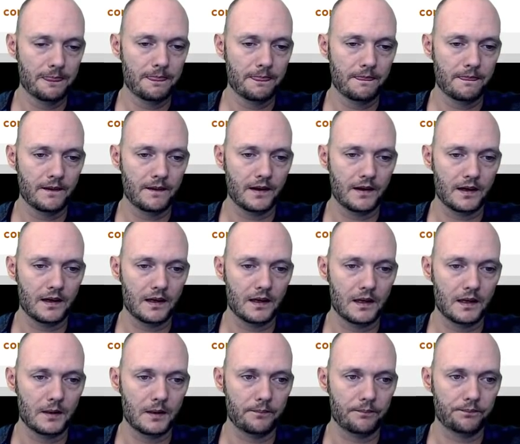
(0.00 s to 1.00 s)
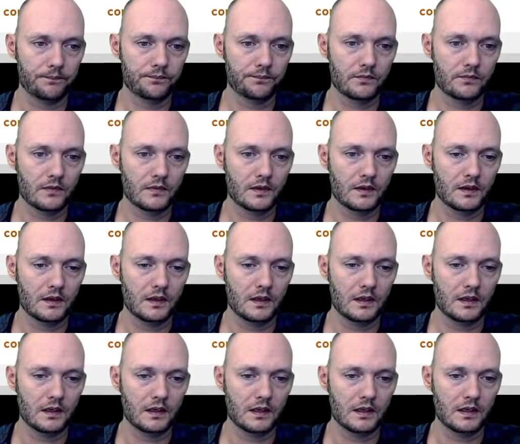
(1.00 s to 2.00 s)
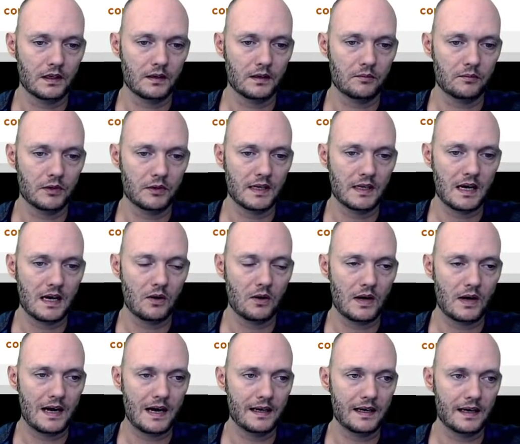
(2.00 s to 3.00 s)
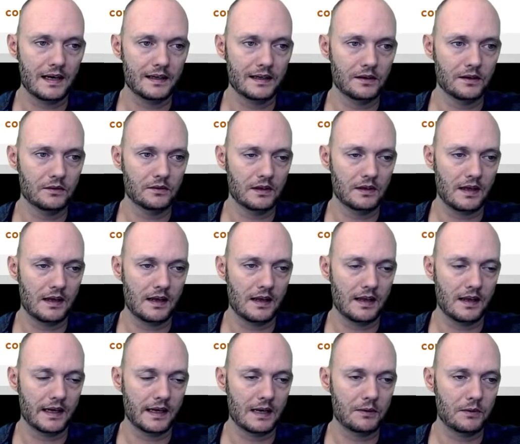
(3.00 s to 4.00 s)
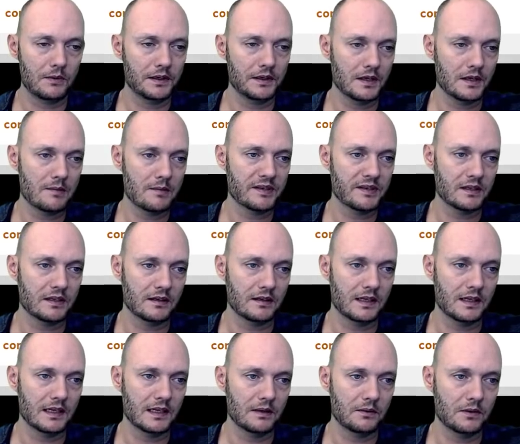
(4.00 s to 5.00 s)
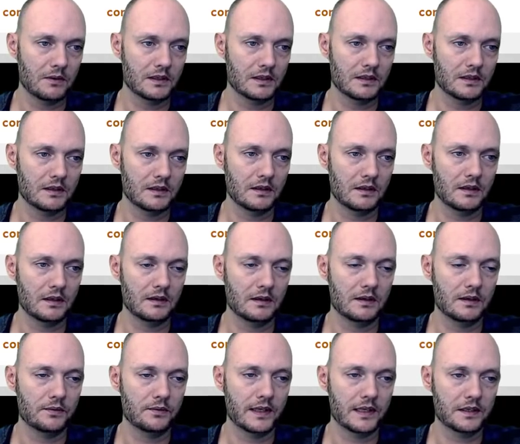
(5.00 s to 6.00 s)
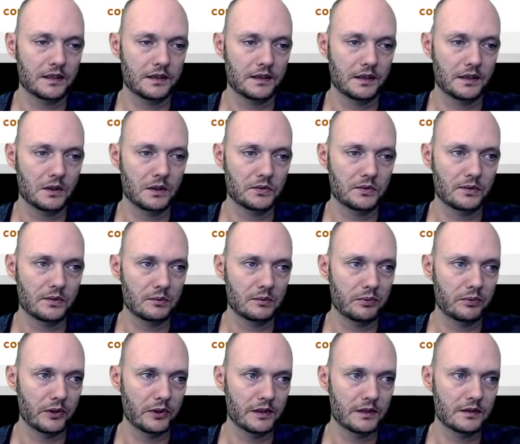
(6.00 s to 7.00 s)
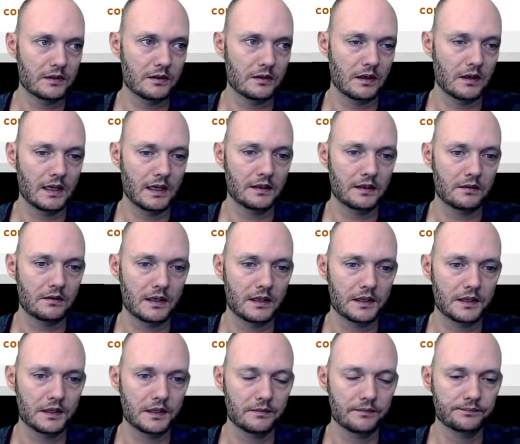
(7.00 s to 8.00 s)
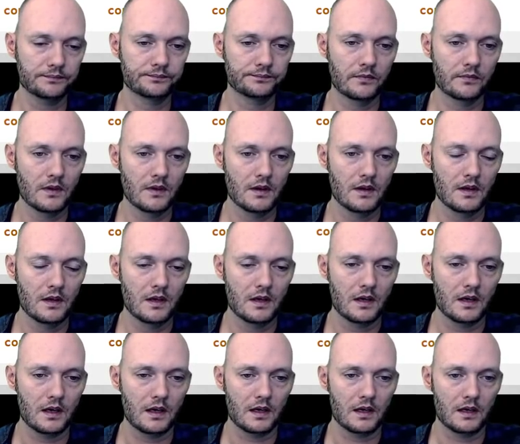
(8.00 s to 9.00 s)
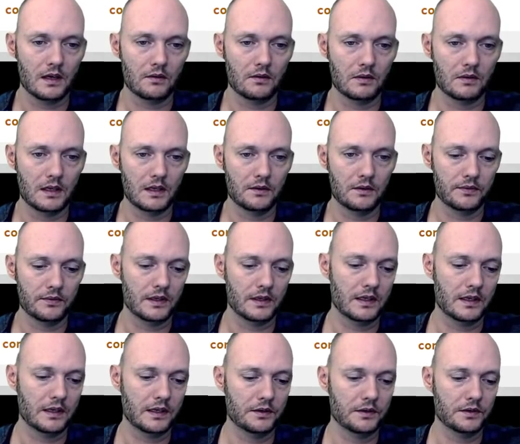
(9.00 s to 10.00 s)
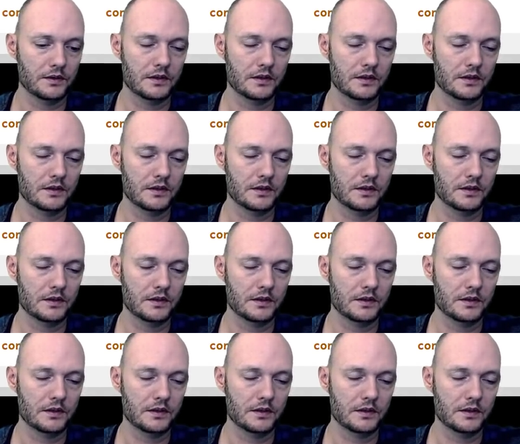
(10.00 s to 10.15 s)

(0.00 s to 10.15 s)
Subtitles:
But now I don't, like, I want the opposite of that. I want the vector that goes from the point to the light direction. Well, for that I can just